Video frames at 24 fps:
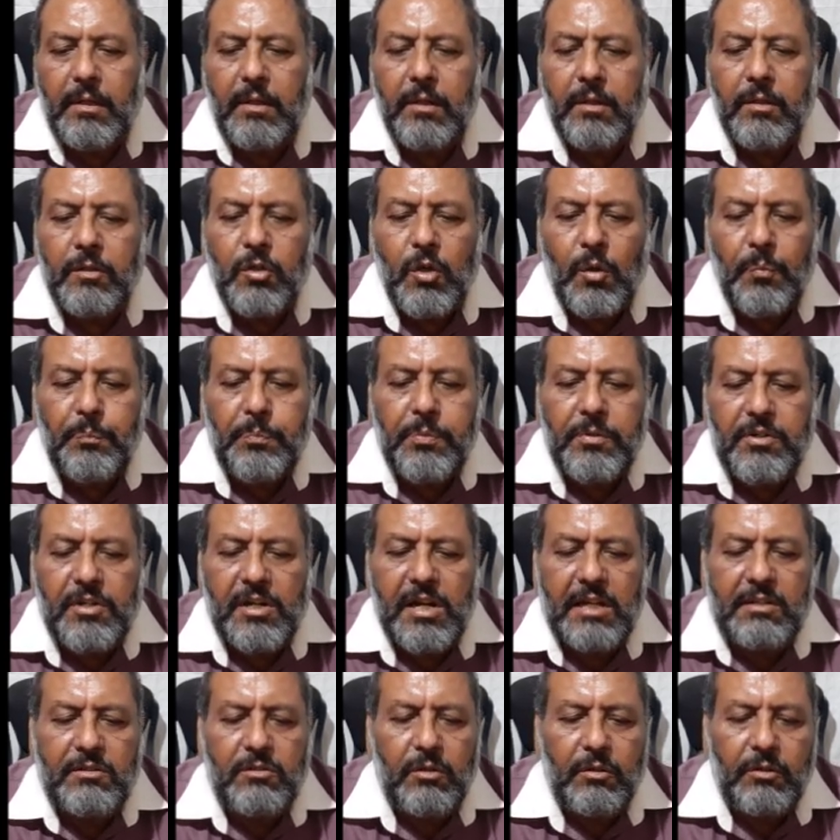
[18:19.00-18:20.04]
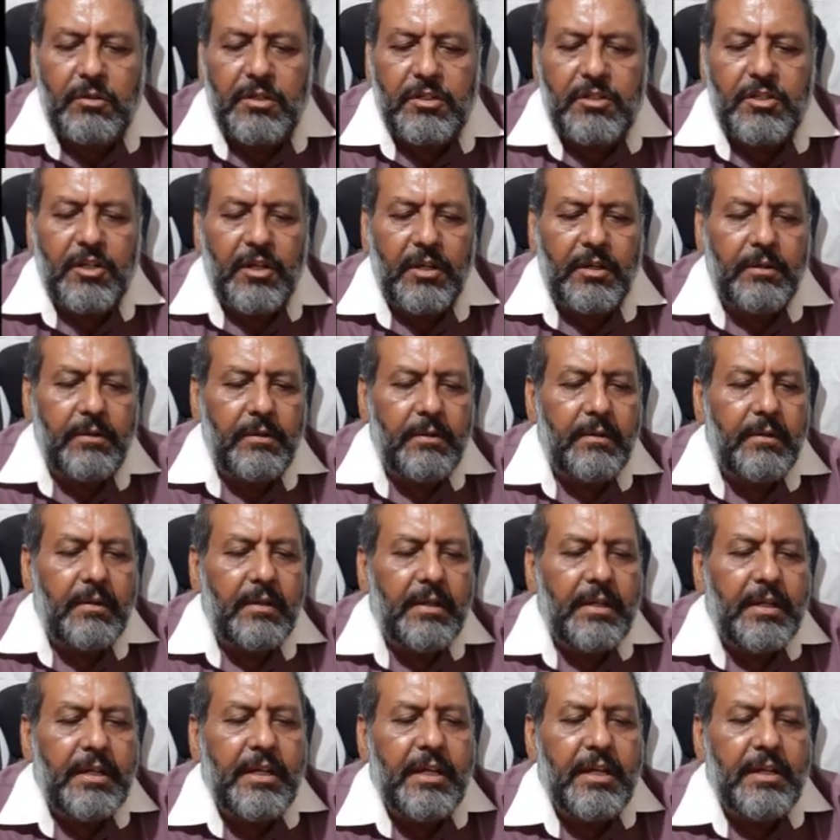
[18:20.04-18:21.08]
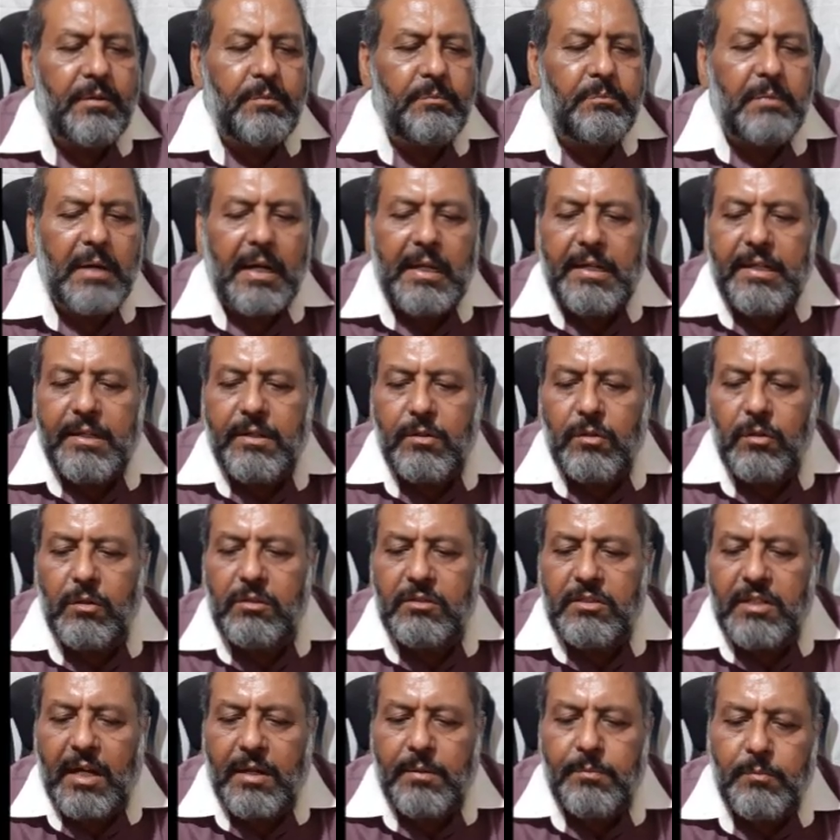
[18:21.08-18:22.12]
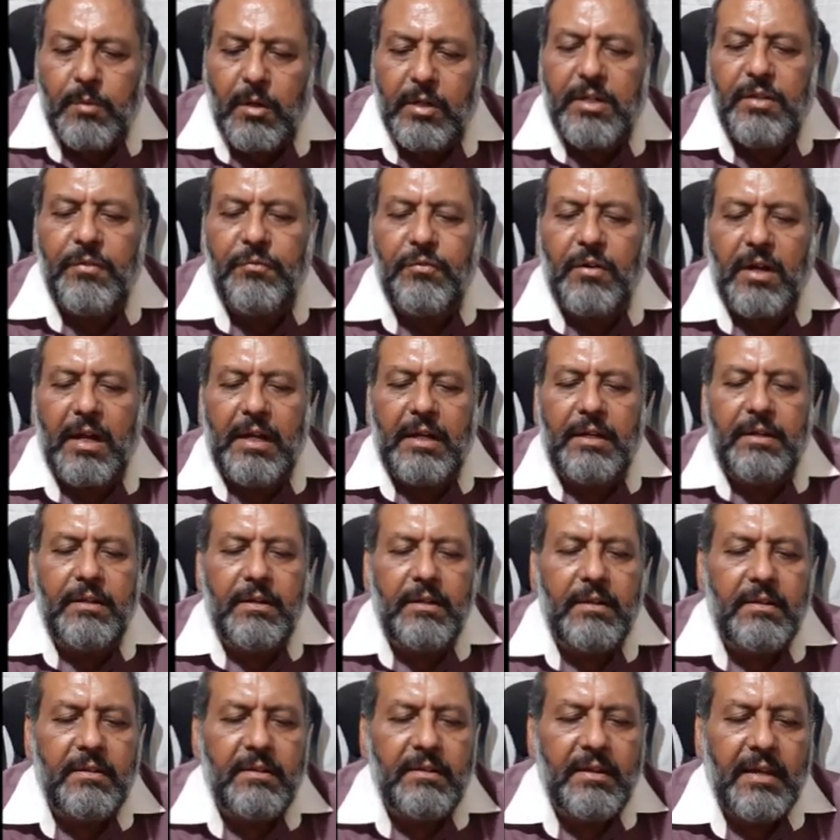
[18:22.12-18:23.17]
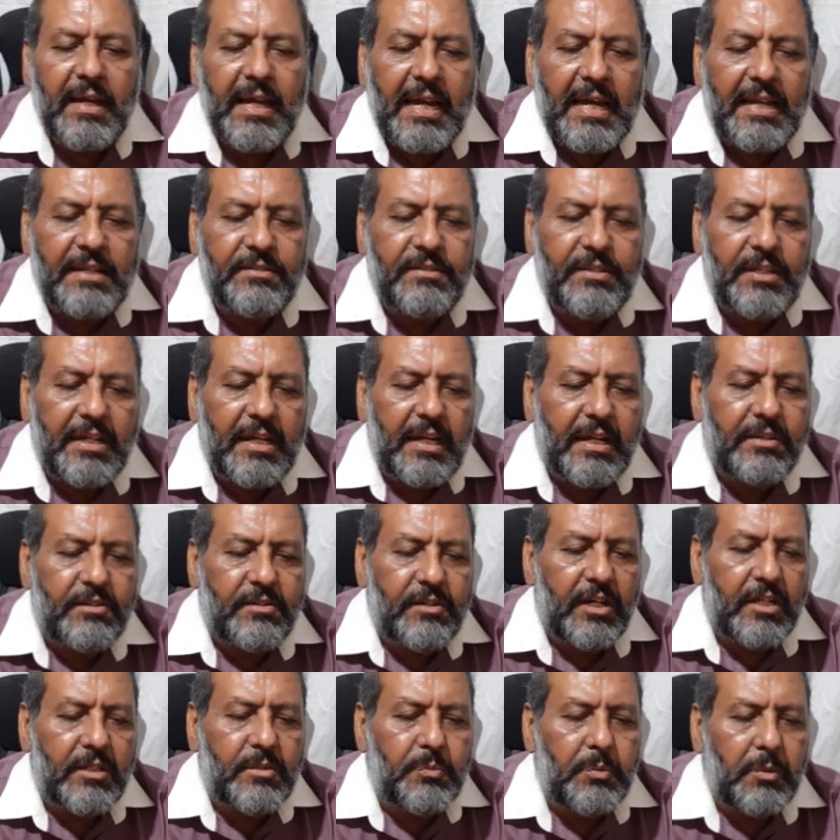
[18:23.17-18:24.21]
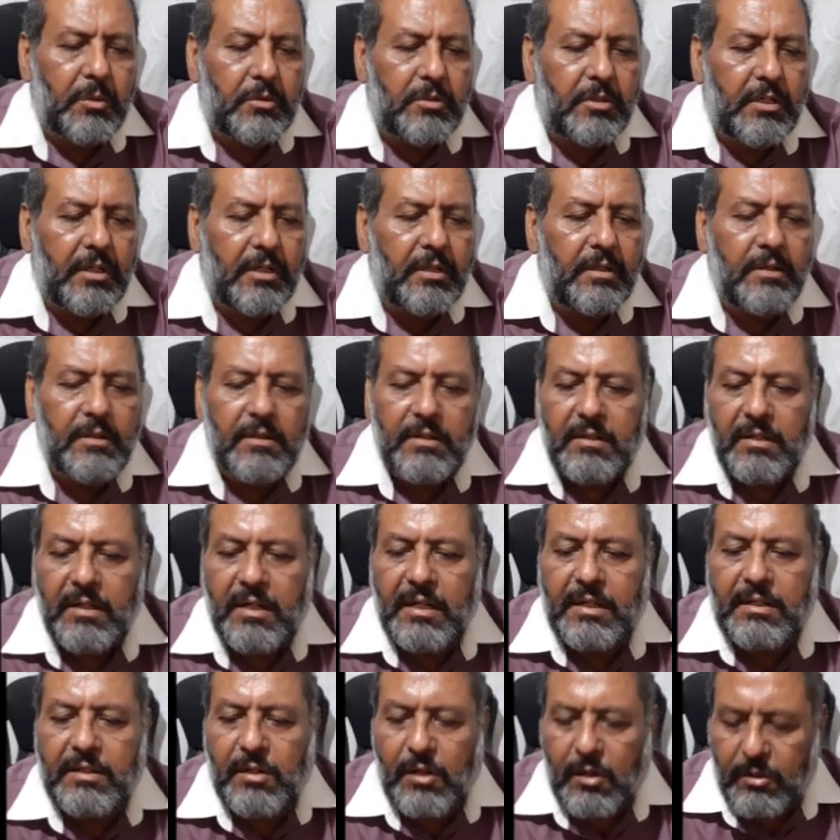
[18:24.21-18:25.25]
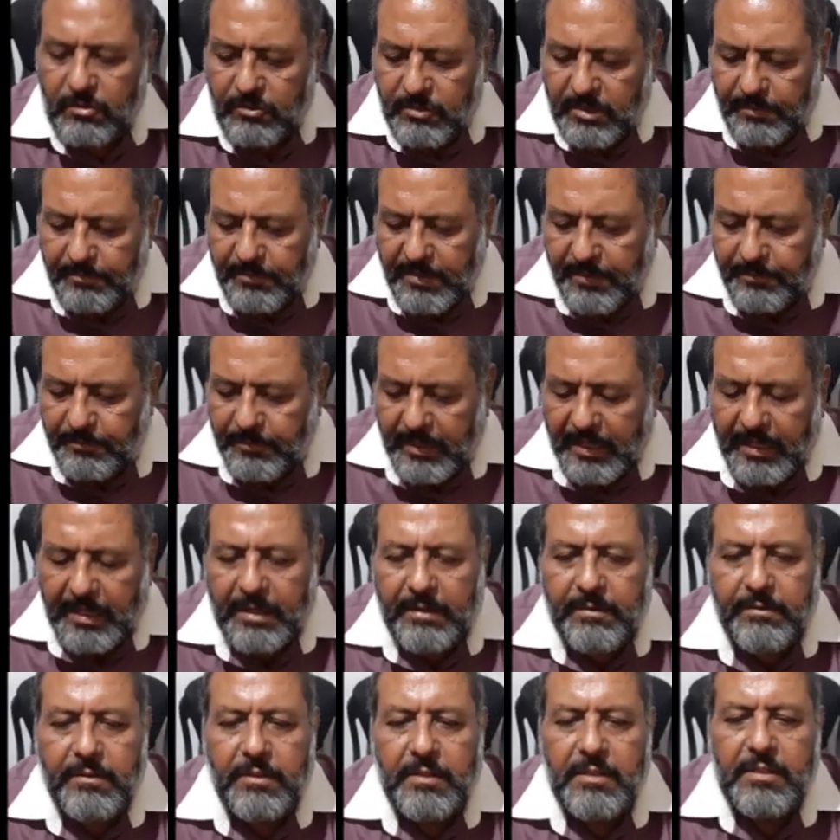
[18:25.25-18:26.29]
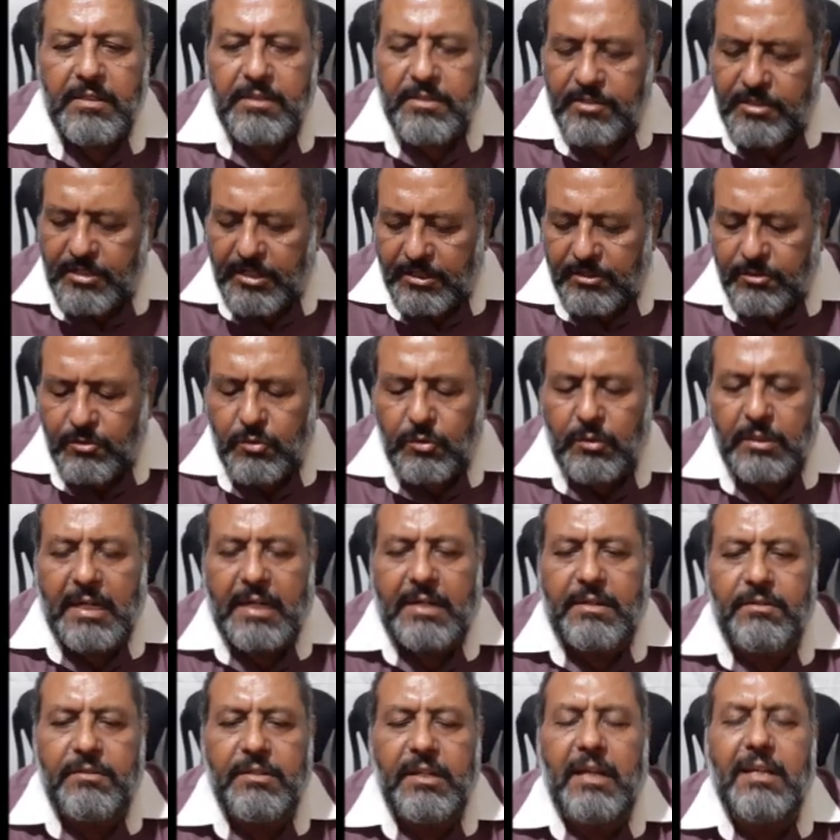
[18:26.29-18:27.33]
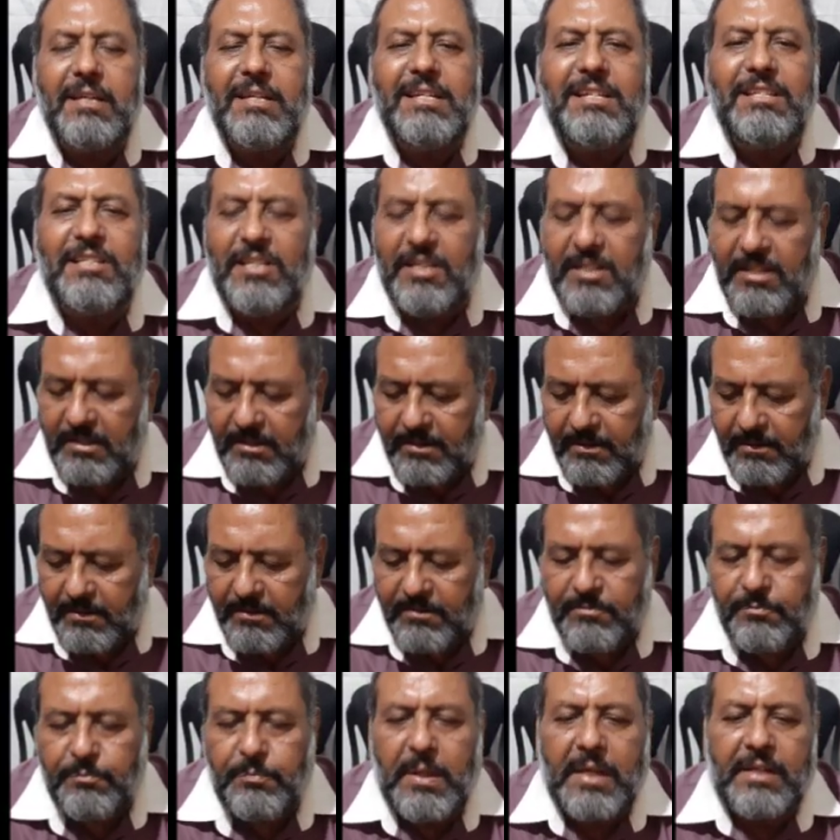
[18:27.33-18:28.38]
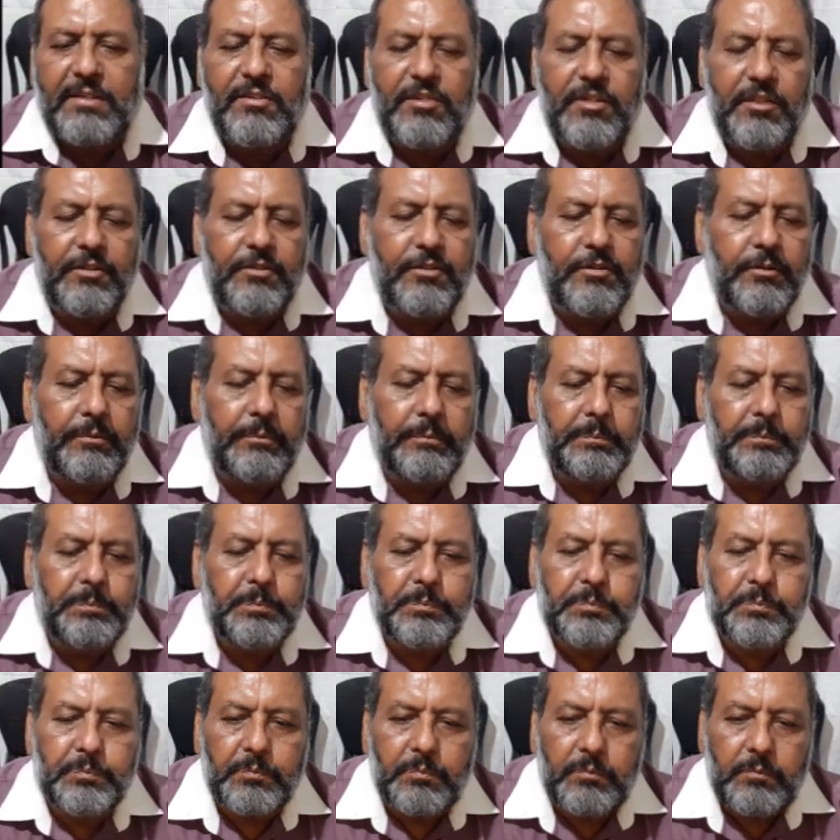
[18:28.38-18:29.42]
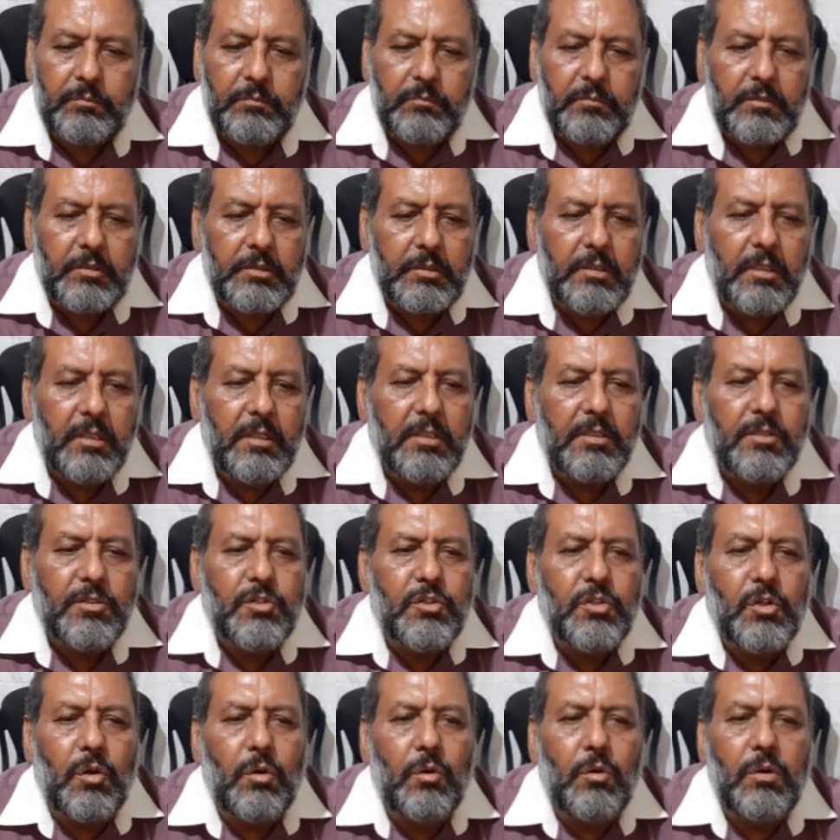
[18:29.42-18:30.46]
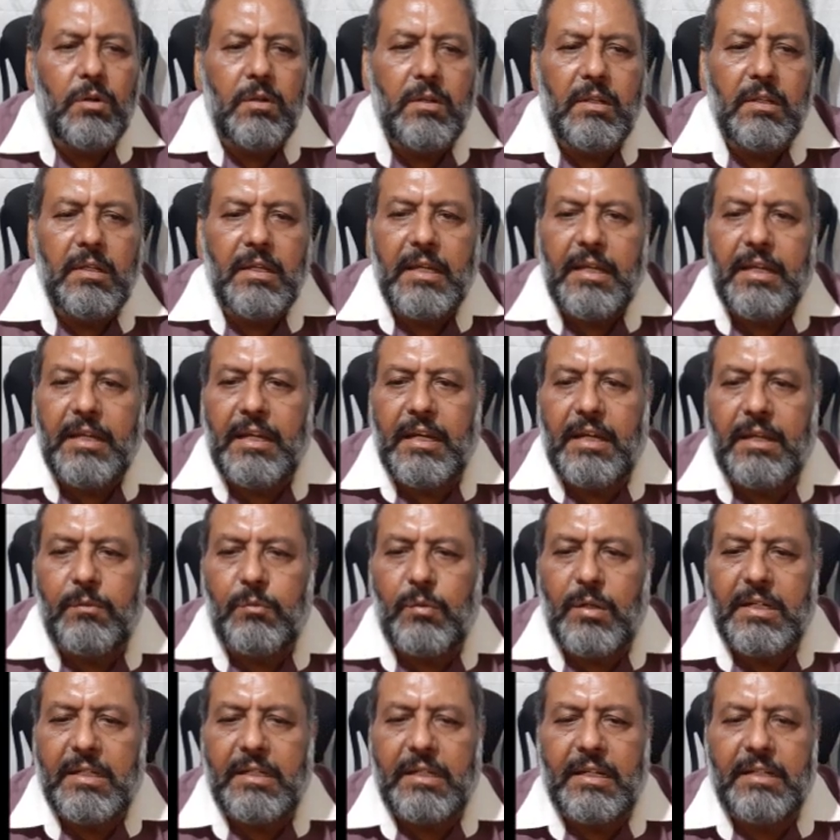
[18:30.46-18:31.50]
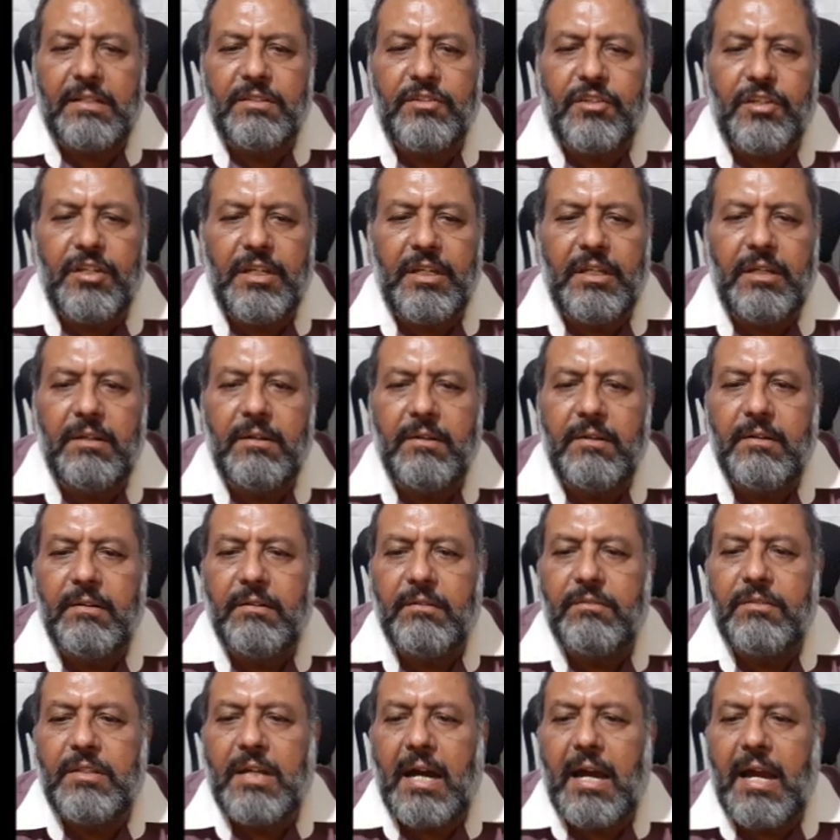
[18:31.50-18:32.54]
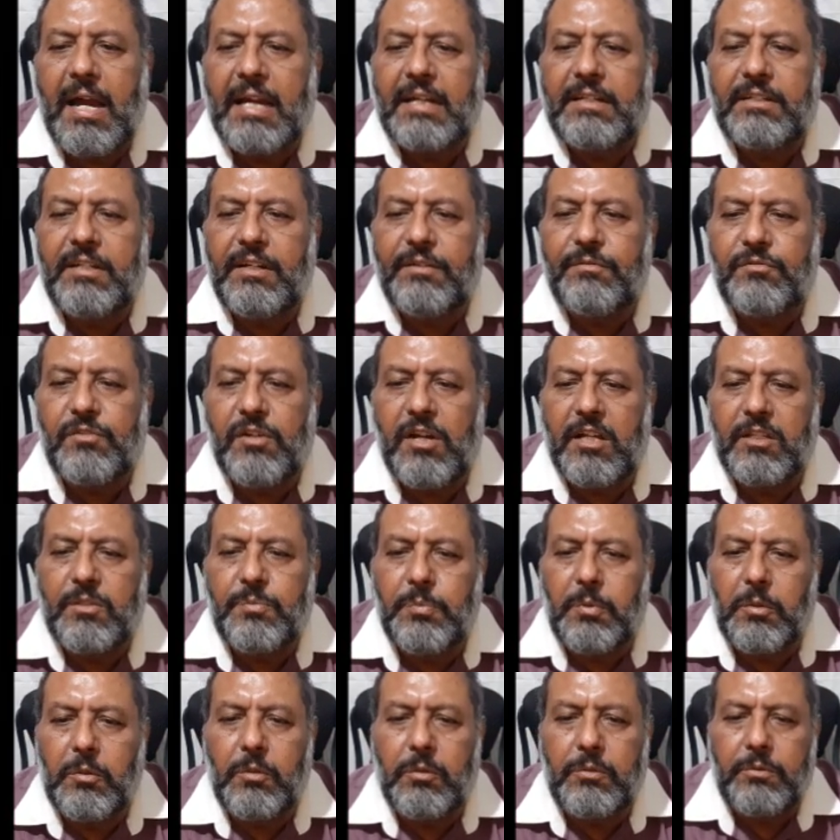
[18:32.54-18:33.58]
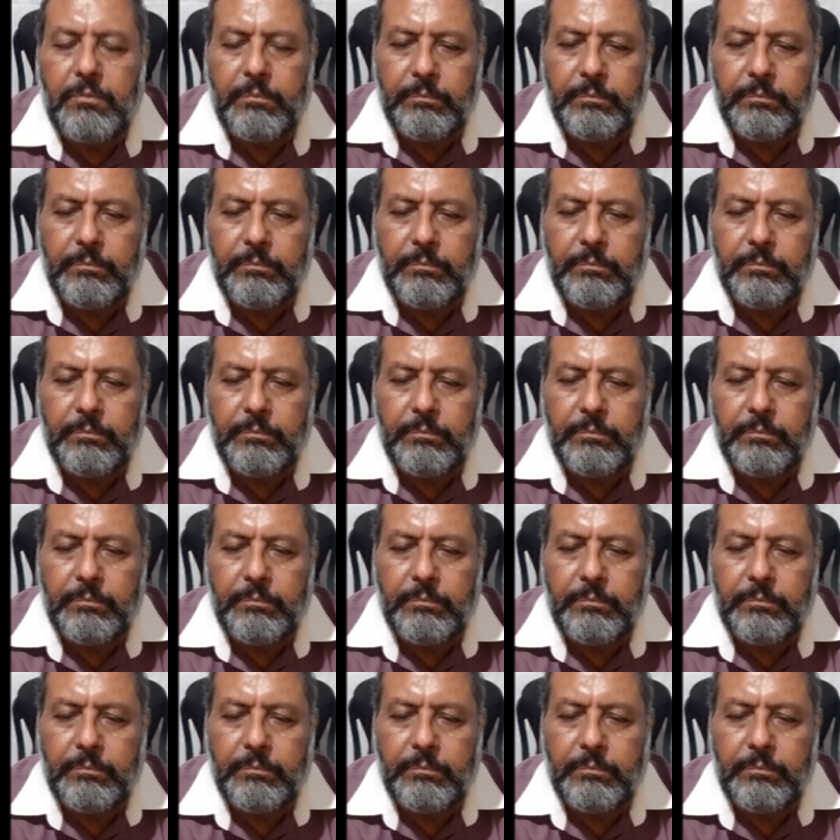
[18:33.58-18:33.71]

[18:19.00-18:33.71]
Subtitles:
Group translocation, here molecules are modified as they are transported across the membrane just to get the easy passage. So here one can see the active transport,